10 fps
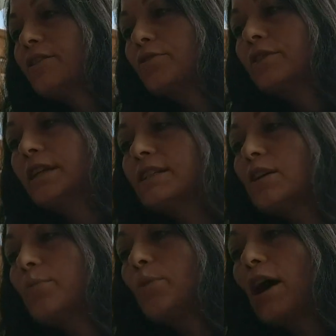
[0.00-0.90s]
The release
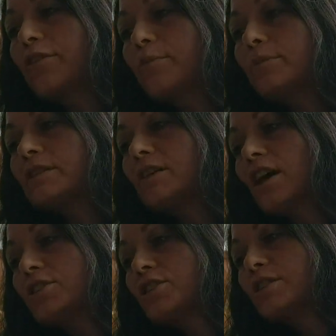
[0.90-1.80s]
of breath
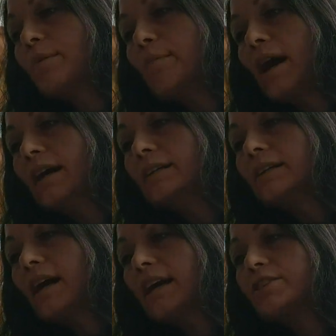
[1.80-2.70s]
massages the
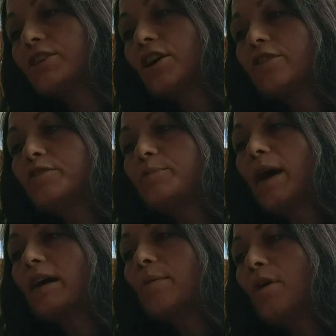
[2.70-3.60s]
mind as it curves
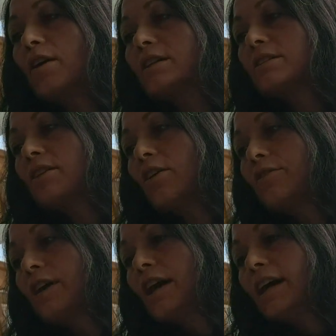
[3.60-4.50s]
back upon itself.